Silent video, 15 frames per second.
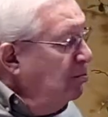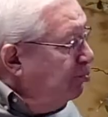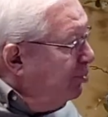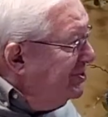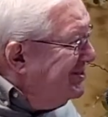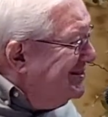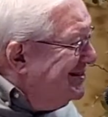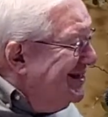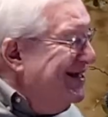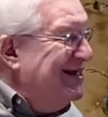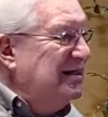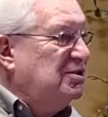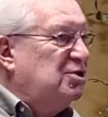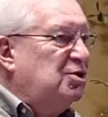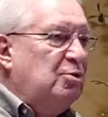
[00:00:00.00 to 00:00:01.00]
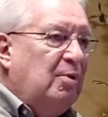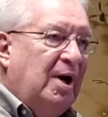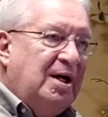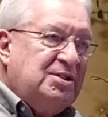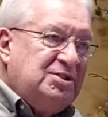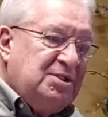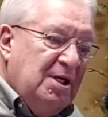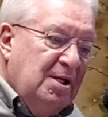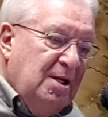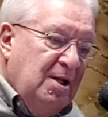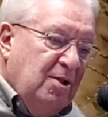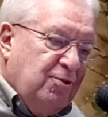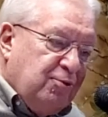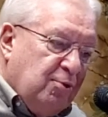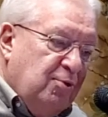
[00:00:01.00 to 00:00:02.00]
presented to us
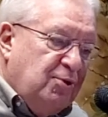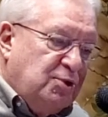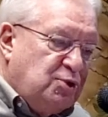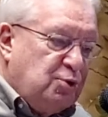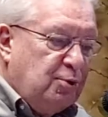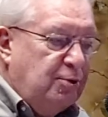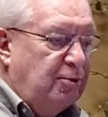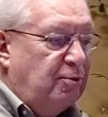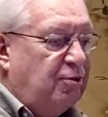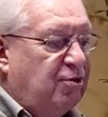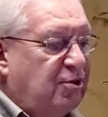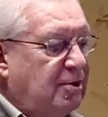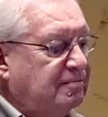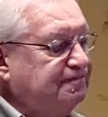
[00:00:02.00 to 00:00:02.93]
through the truth.